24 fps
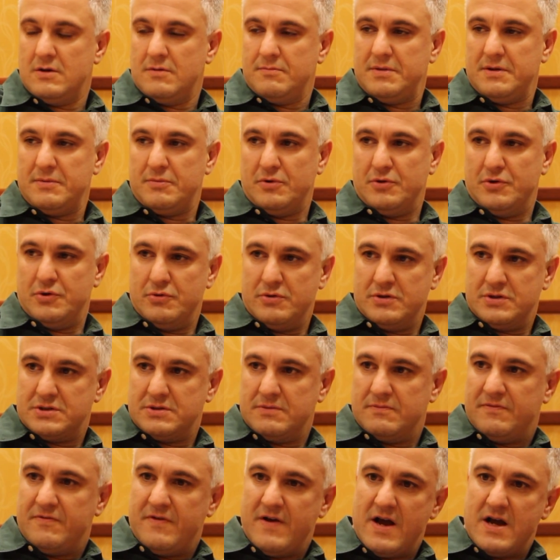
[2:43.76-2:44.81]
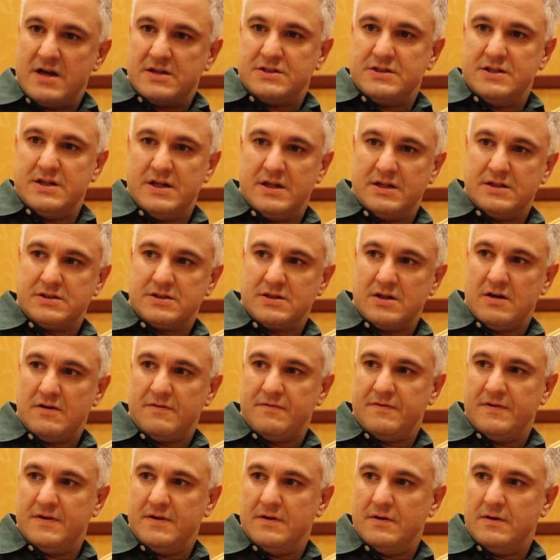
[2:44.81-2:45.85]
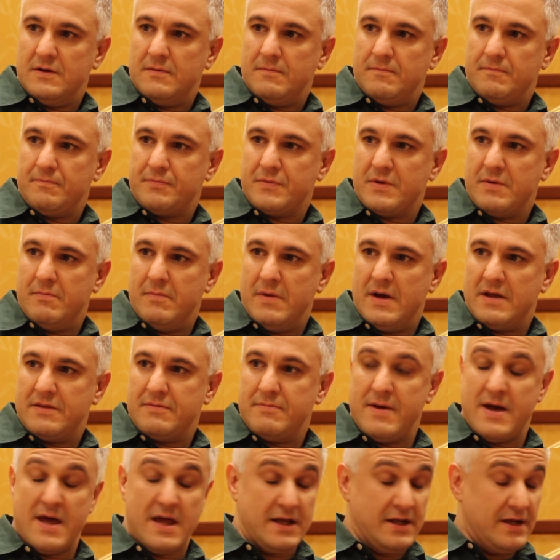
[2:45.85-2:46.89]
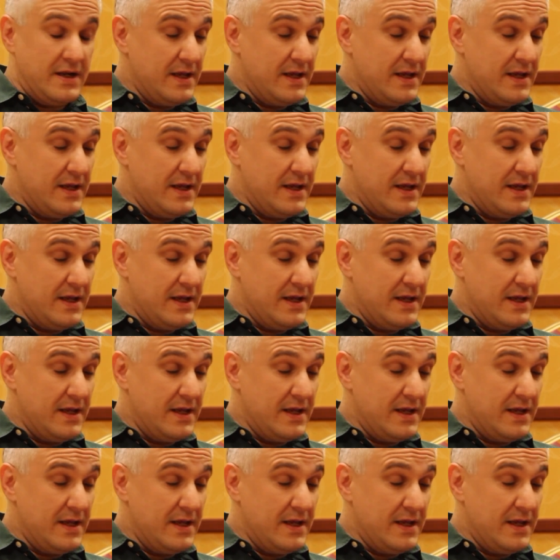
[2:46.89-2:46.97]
People are doing some fascinating stuff in mathematics.